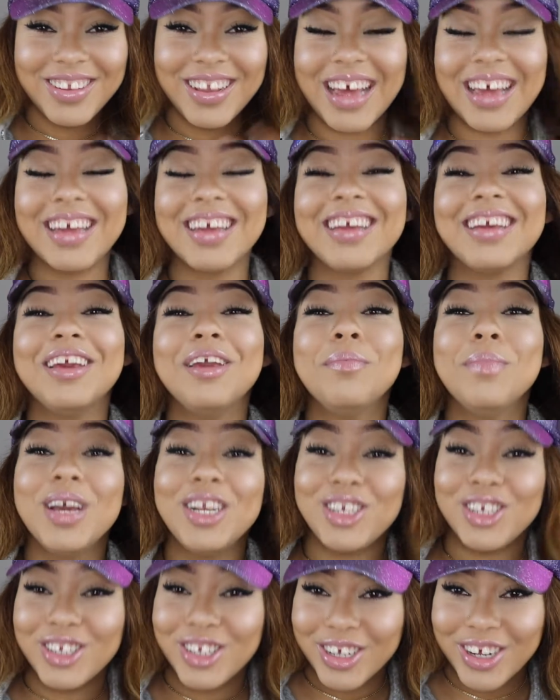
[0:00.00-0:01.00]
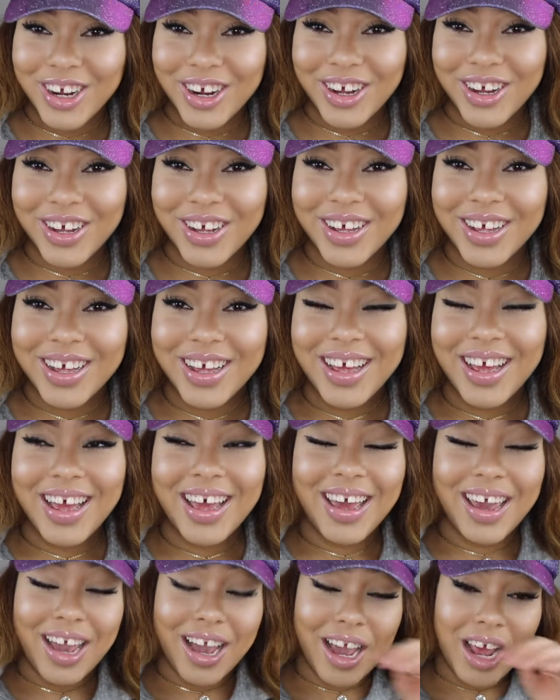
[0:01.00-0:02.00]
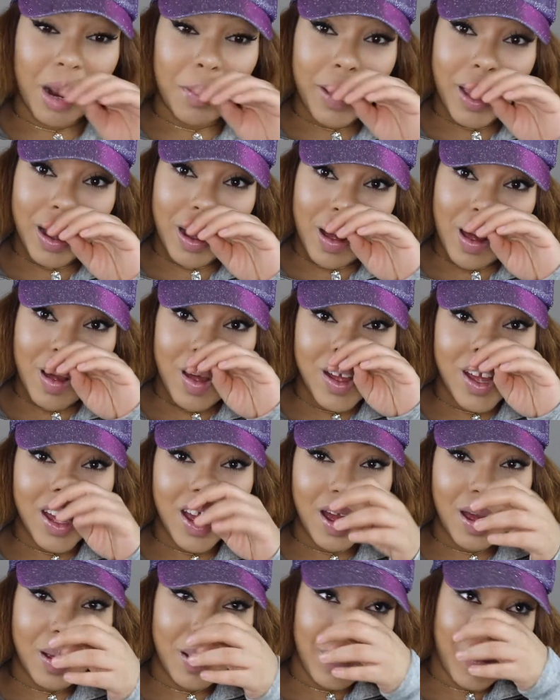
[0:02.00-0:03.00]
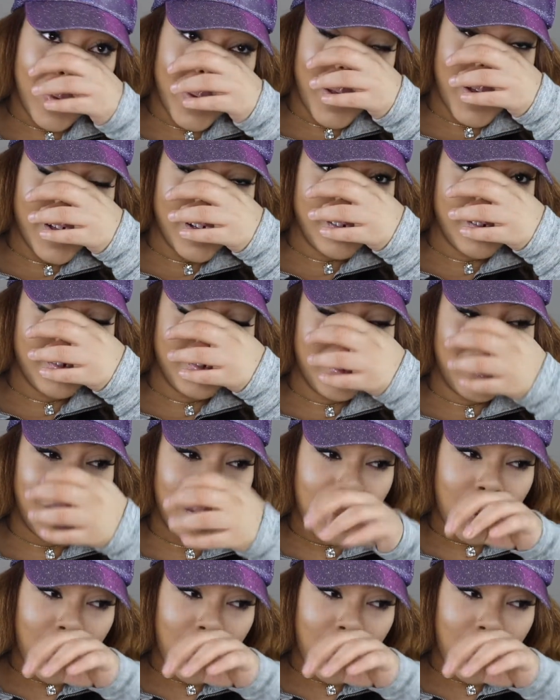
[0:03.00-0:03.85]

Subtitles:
Like, he mentioned the girl and I'm like, oh, okay, so